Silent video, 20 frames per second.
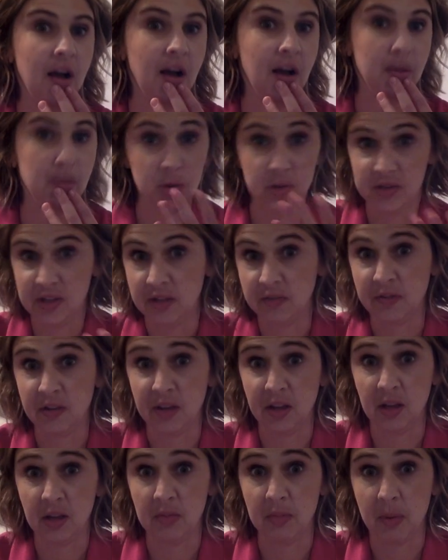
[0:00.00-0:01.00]
I'm losing
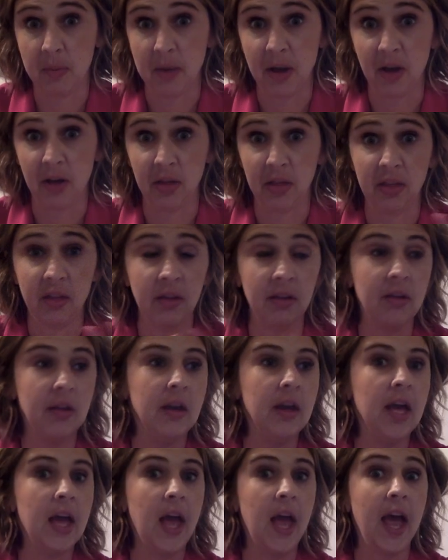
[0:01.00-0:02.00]
feeling in my mouth.
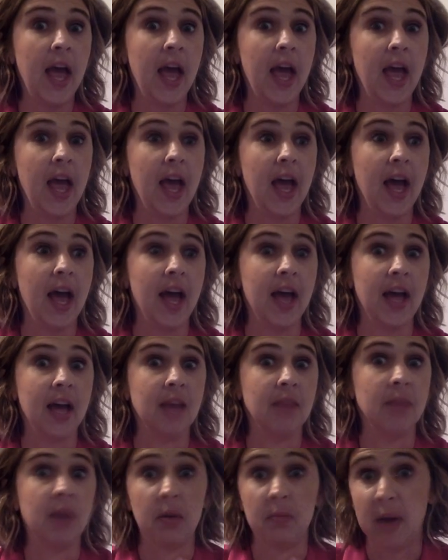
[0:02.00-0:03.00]

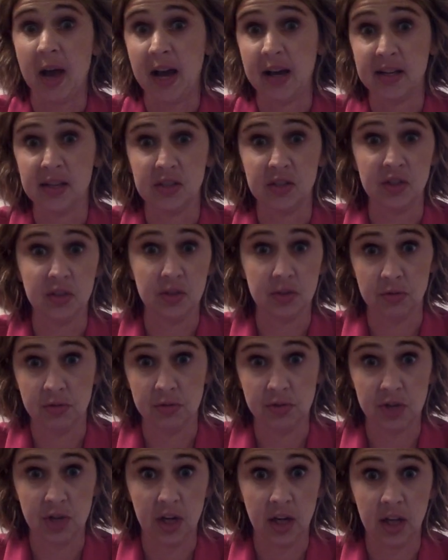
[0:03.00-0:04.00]
And my back is
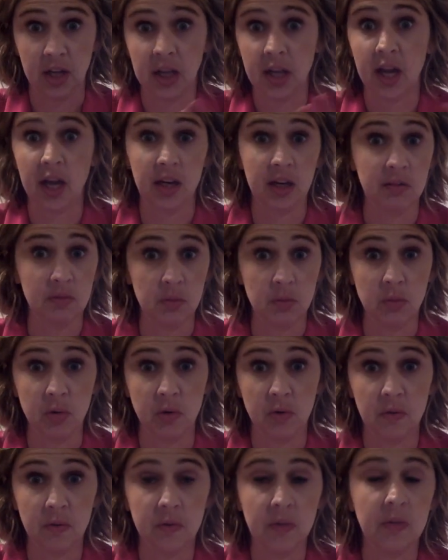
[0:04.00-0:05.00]
excruciating. Can't even
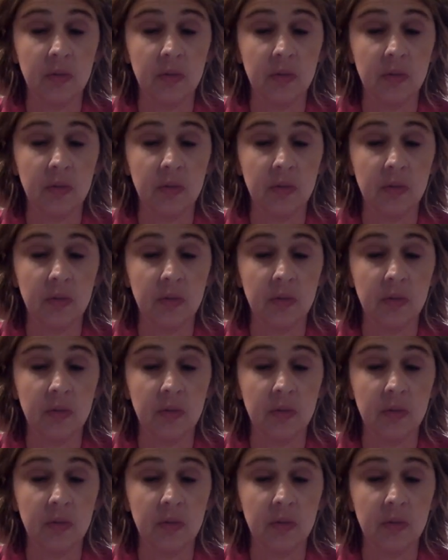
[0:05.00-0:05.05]
move.